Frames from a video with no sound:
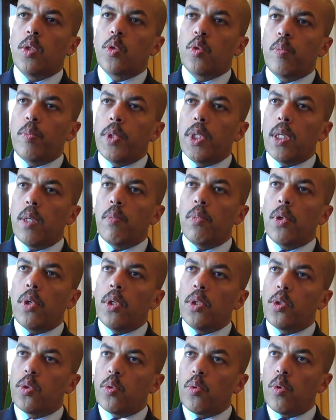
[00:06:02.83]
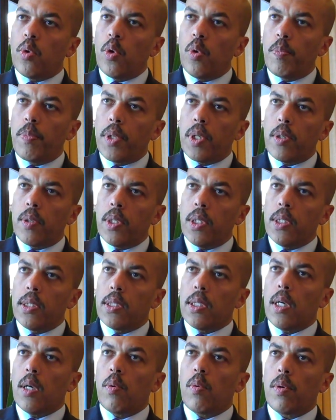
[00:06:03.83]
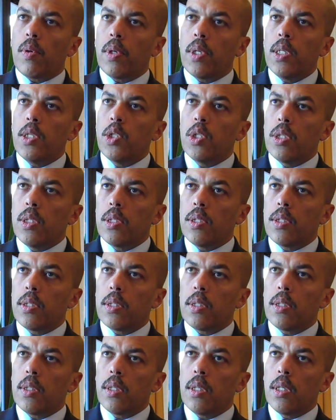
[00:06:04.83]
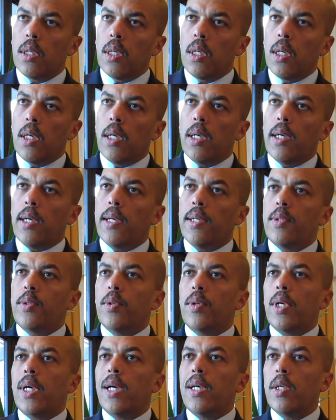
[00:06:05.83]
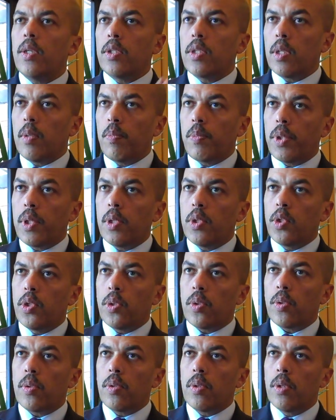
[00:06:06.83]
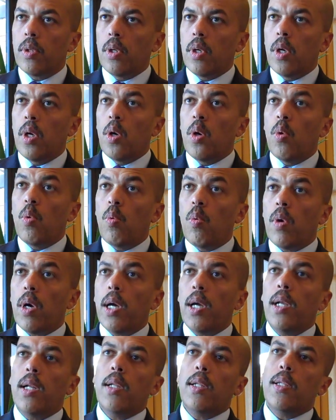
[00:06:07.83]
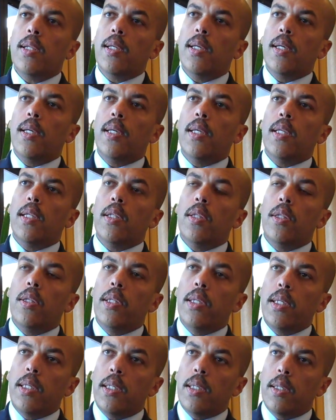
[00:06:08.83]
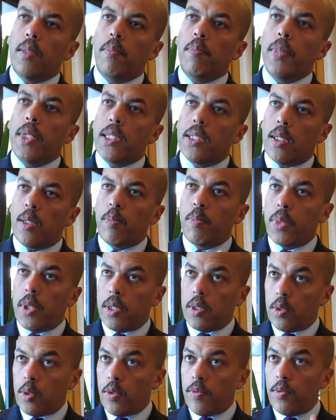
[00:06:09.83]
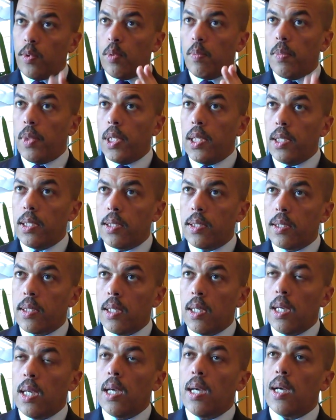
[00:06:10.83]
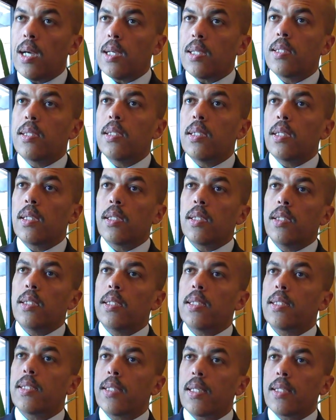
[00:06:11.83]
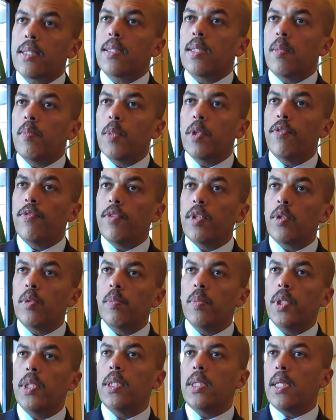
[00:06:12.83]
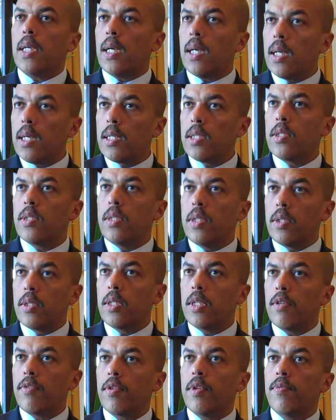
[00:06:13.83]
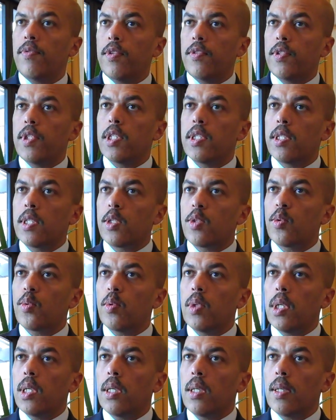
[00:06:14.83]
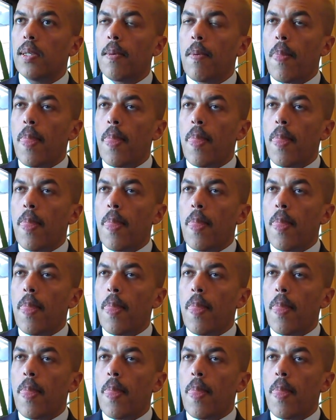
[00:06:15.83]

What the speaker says: to be able to operate our engines at a higher temperature while the metal part of the blades are seeing the exact same environment as the CFM56 today.